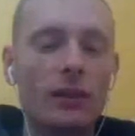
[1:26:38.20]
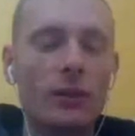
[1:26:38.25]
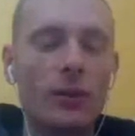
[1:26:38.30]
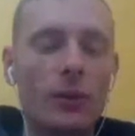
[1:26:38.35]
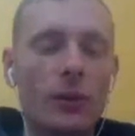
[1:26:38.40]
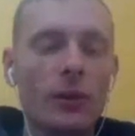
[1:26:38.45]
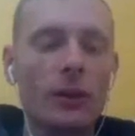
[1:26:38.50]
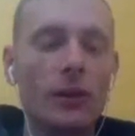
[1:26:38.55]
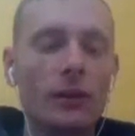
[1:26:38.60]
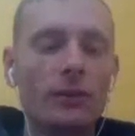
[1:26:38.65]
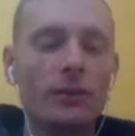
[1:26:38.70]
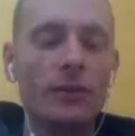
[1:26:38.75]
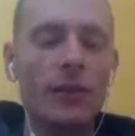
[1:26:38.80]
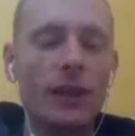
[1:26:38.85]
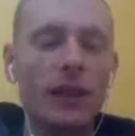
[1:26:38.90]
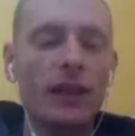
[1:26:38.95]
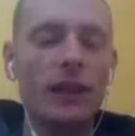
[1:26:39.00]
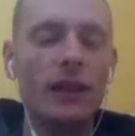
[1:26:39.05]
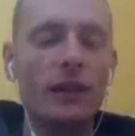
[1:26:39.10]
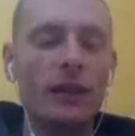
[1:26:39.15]
Or
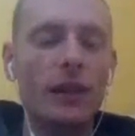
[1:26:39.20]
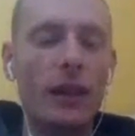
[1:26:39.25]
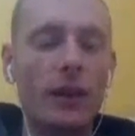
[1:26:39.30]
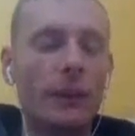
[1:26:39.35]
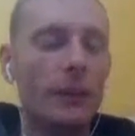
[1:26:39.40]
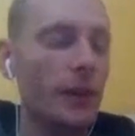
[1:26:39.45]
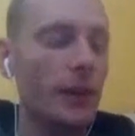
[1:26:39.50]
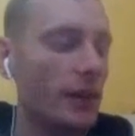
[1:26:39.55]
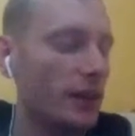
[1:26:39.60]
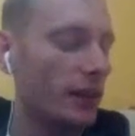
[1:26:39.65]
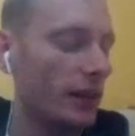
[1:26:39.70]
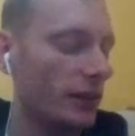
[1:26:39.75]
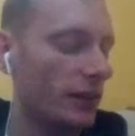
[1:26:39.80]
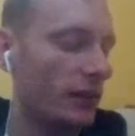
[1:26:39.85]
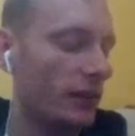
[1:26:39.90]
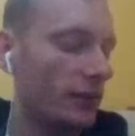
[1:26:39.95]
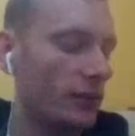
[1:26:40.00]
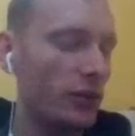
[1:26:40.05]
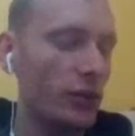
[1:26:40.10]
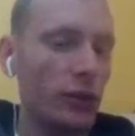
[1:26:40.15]
yeah, that we
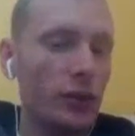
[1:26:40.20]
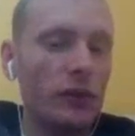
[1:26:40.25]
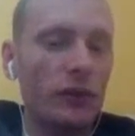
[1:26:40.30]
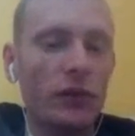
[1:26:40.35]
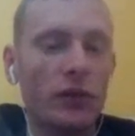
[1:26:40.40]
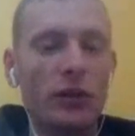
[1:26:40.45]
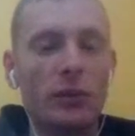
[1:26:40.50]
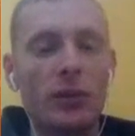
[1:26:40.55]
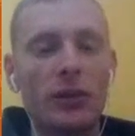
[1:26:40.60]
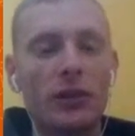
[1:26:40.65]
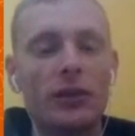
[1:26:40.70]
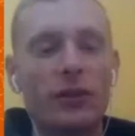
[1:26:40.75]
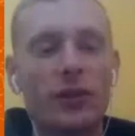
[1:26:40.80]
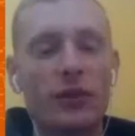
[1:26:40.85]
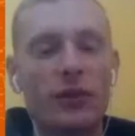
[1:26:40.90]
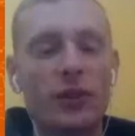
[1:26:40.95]
collected two of the Cobalt Star